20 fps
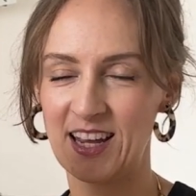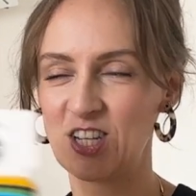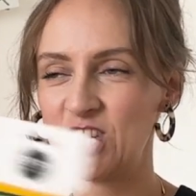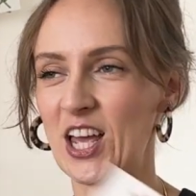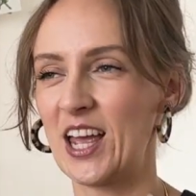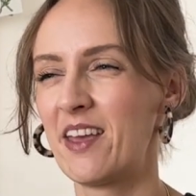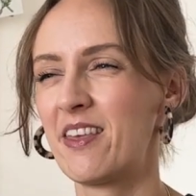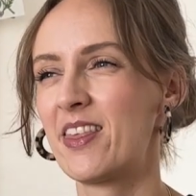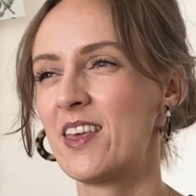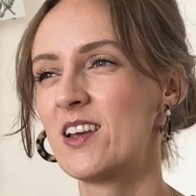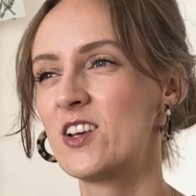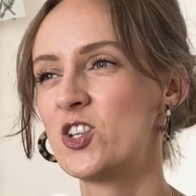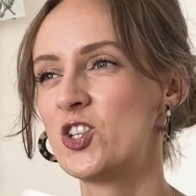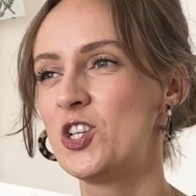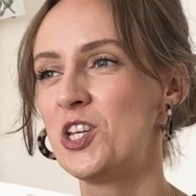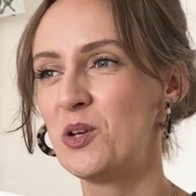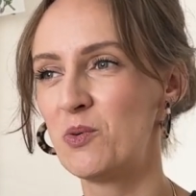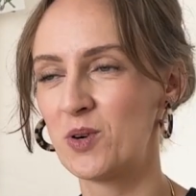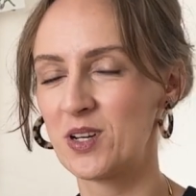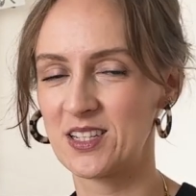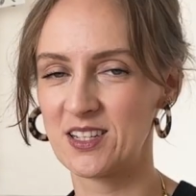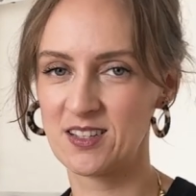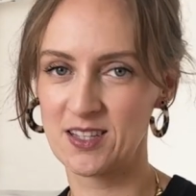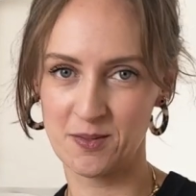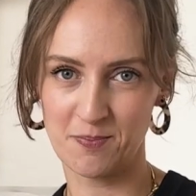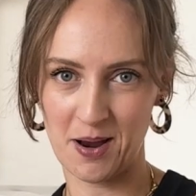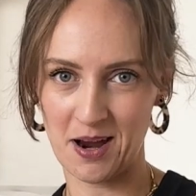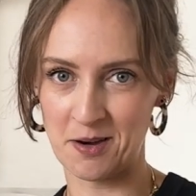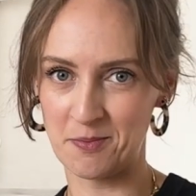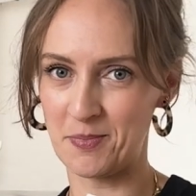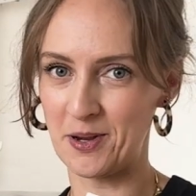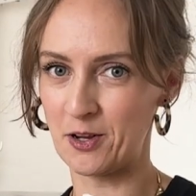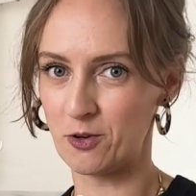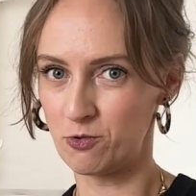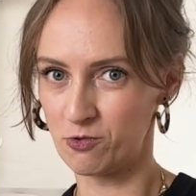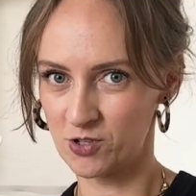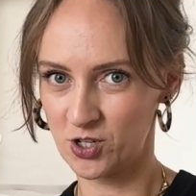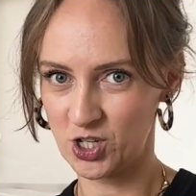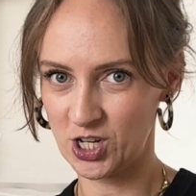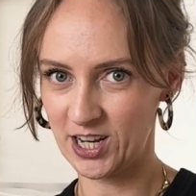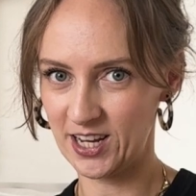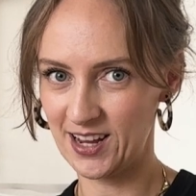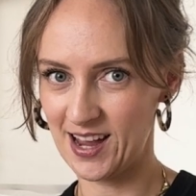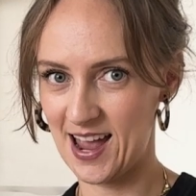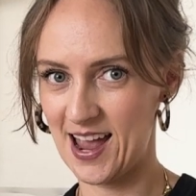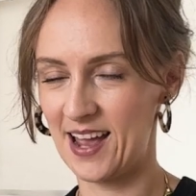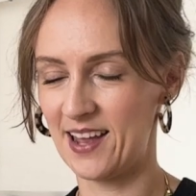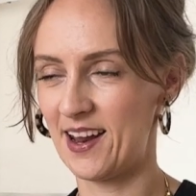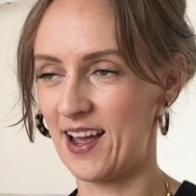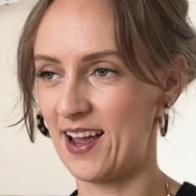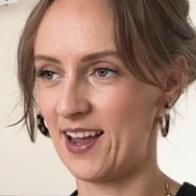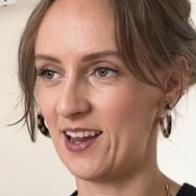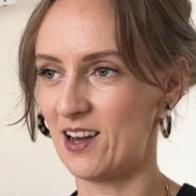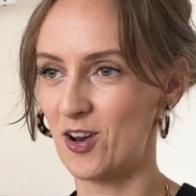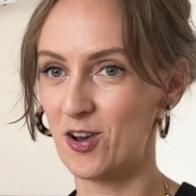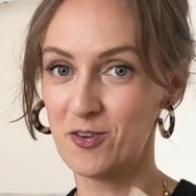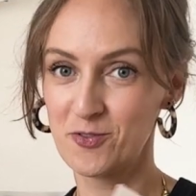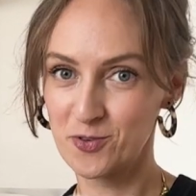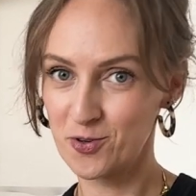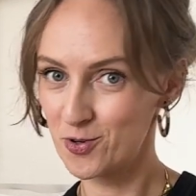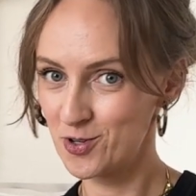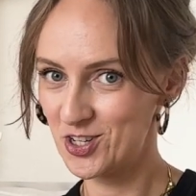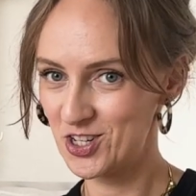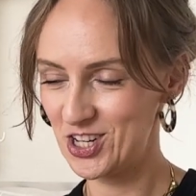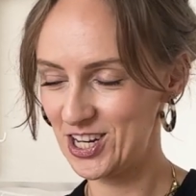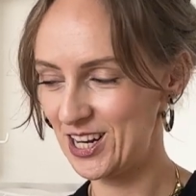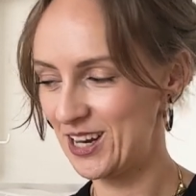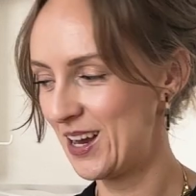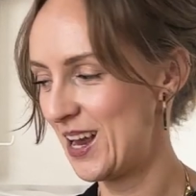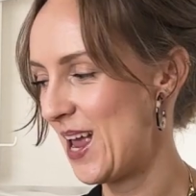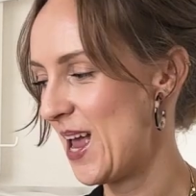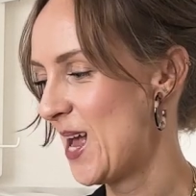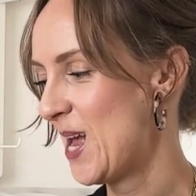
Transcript: And I think she was inspired by Gucci, and I love Gucci,